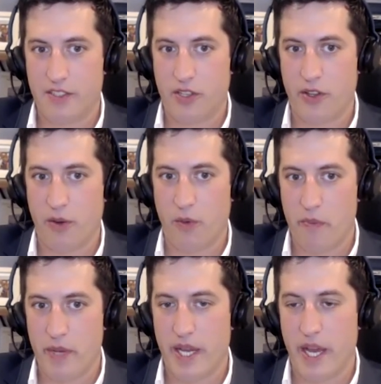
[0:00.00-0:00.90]
So there will
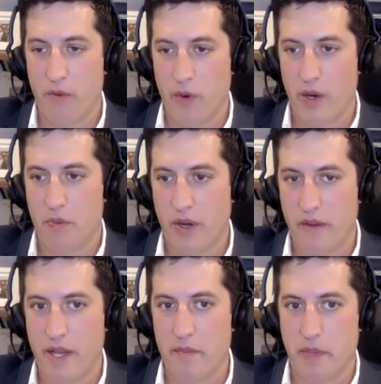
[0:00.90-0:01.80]
be a real
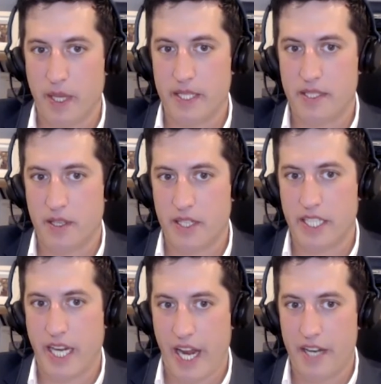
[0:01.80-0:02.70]
premium placed on,
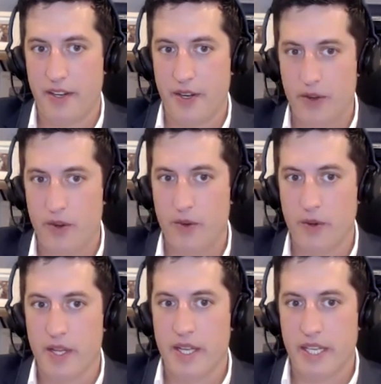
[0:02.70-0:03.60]
can you
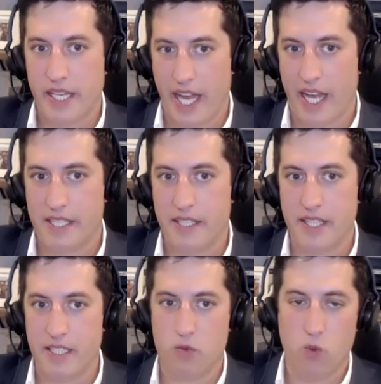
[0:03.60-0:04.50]
get
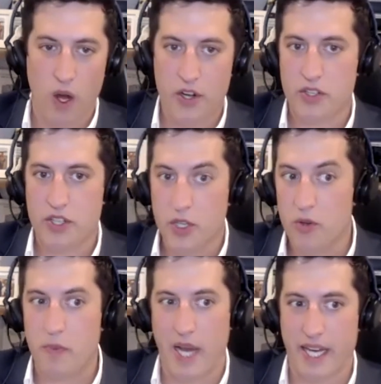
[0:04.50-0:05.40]
these 1 or
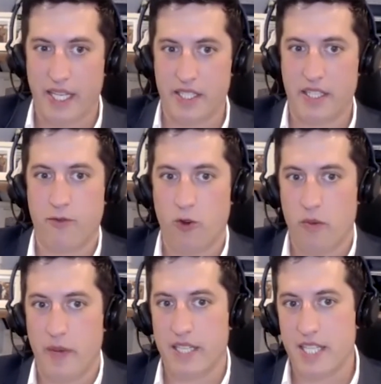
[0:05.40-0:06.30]
2 packaging
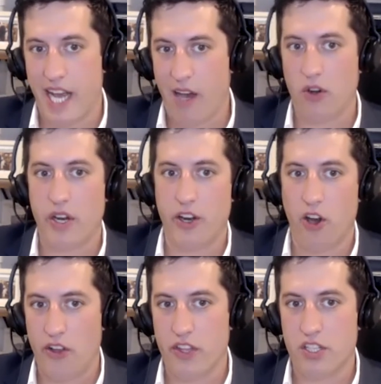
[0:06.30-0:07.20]
formats out and
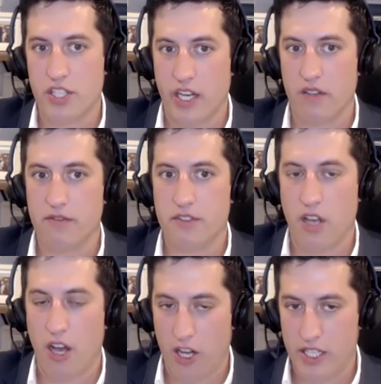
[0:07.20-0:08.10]
on the shelves
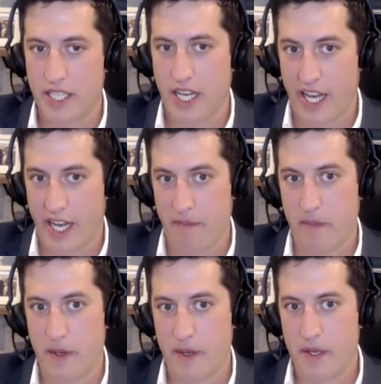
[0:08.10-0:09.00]
on time,
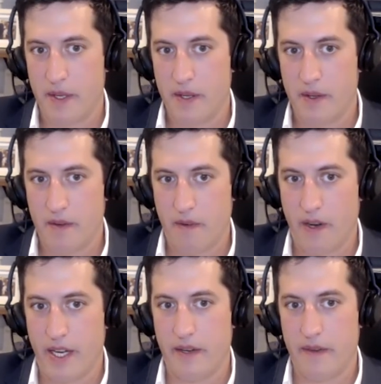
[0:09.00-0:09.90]
right?